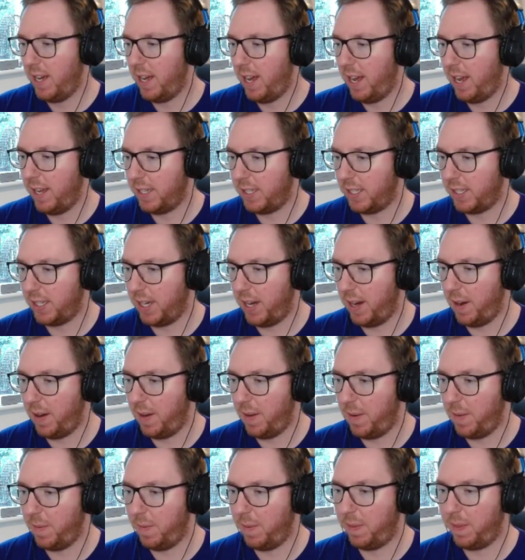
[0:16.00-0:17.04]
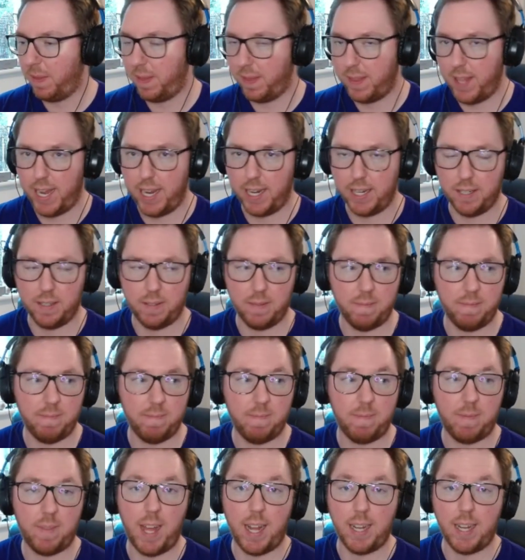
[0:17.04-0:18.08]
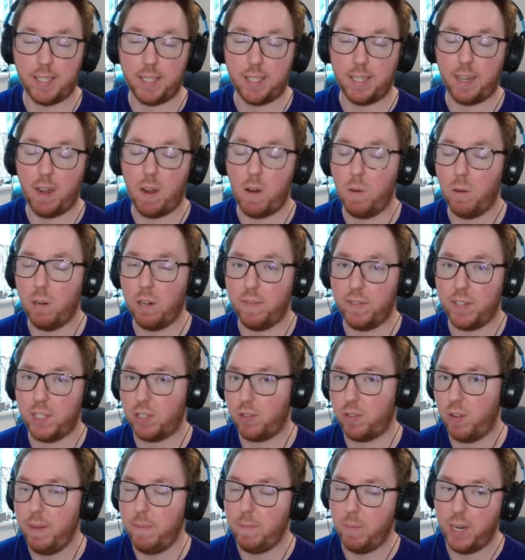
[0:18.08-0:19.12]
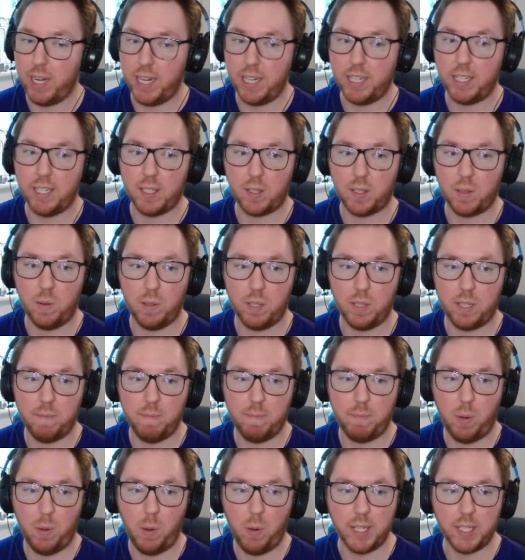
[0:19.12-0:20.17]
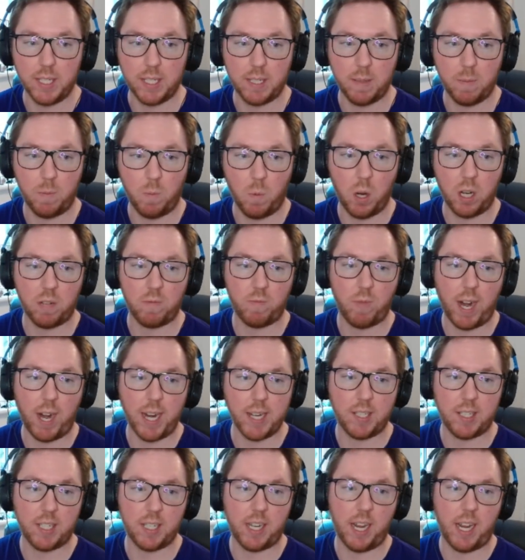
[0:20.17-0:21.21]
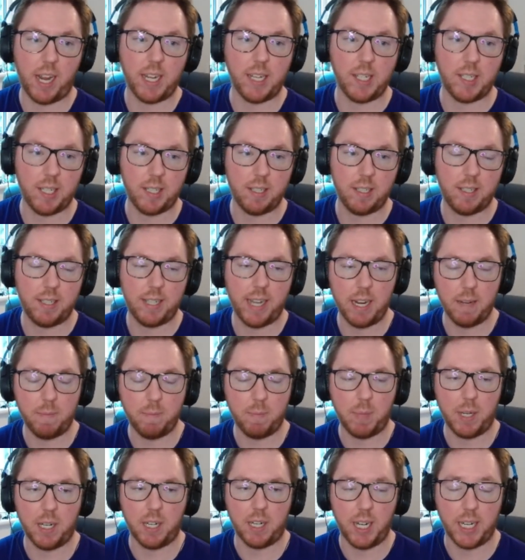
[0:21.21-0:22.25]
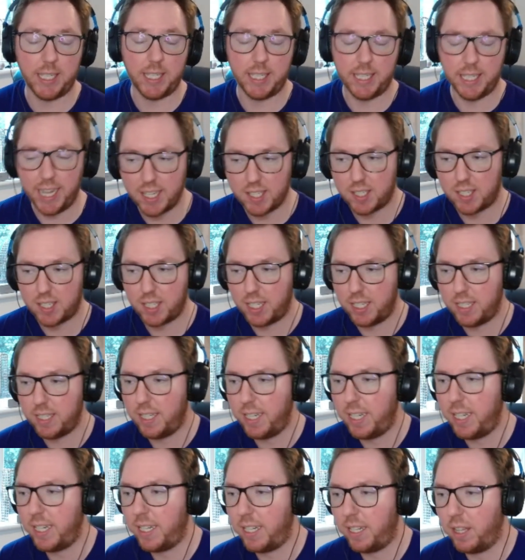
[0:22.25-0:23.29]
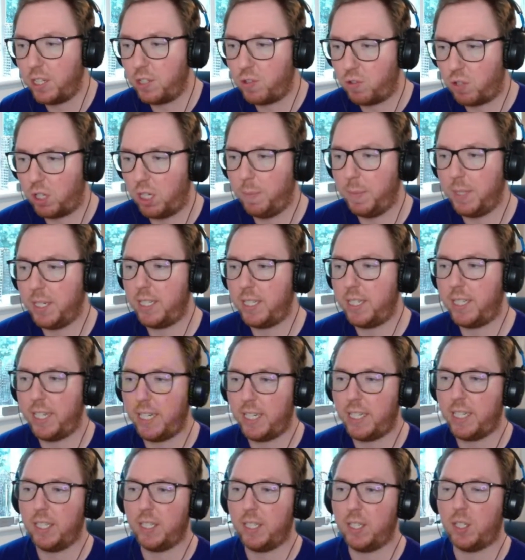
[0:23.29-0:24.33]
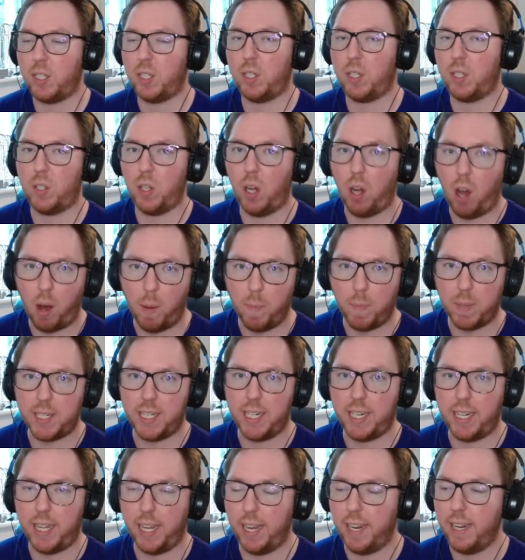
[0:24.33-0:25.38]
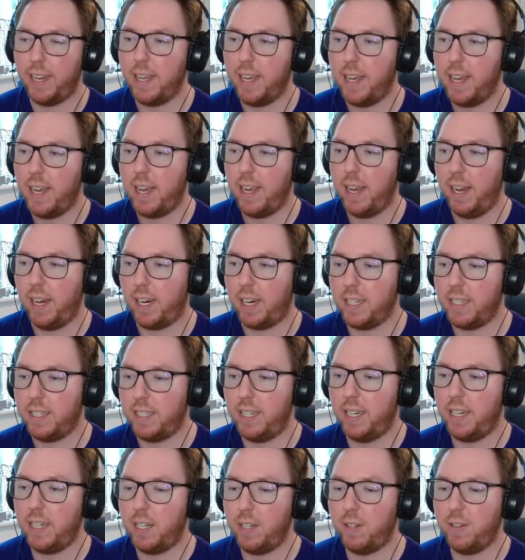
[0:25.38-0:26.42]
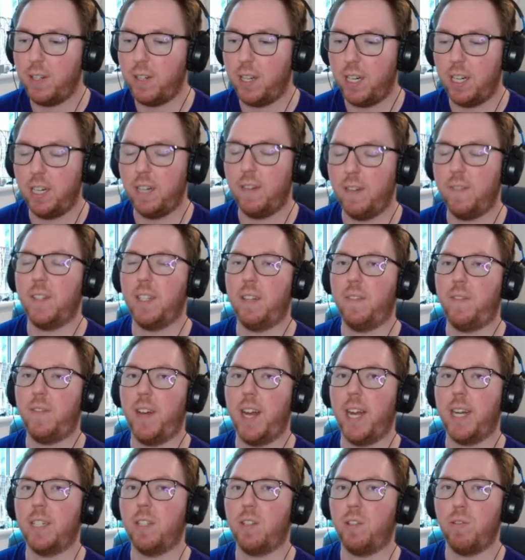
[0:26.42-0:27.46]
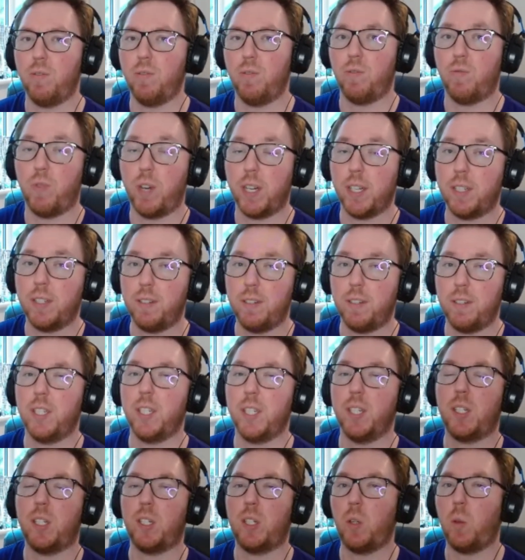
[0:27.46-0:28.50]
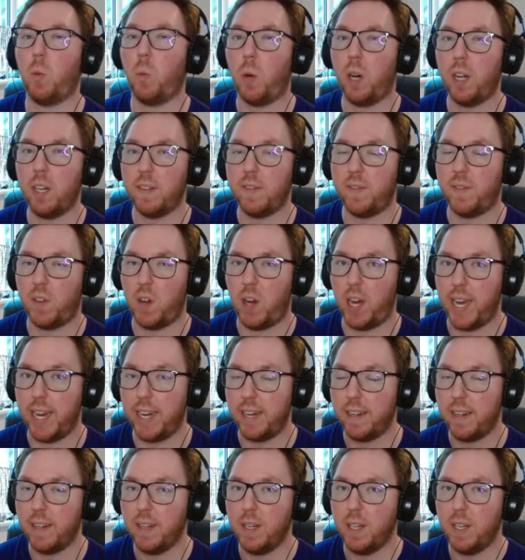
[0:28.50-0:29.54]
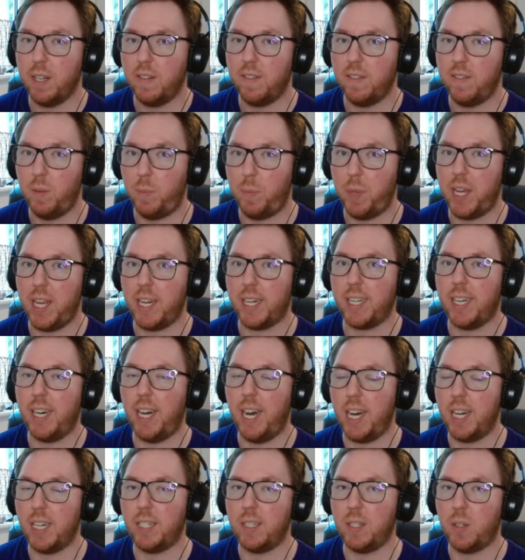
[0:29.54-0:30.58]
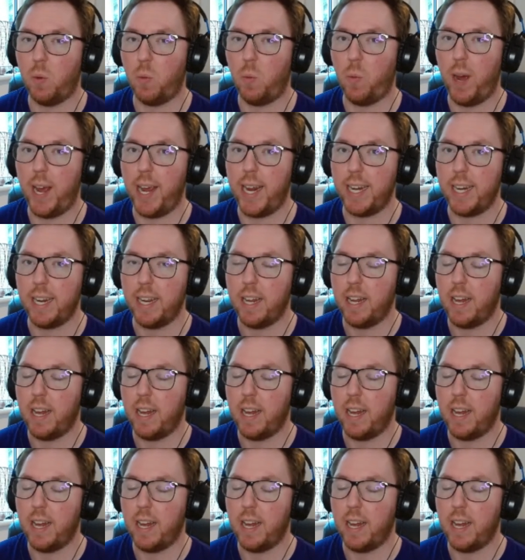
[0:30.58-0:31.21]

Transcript: So that's the goal of the stream. We need to score some points. What a race today, says Tate Buckley. Yes indeed, and the drama didn't stop, did it? It continued after the fact. George Russell disqualified for being underweight.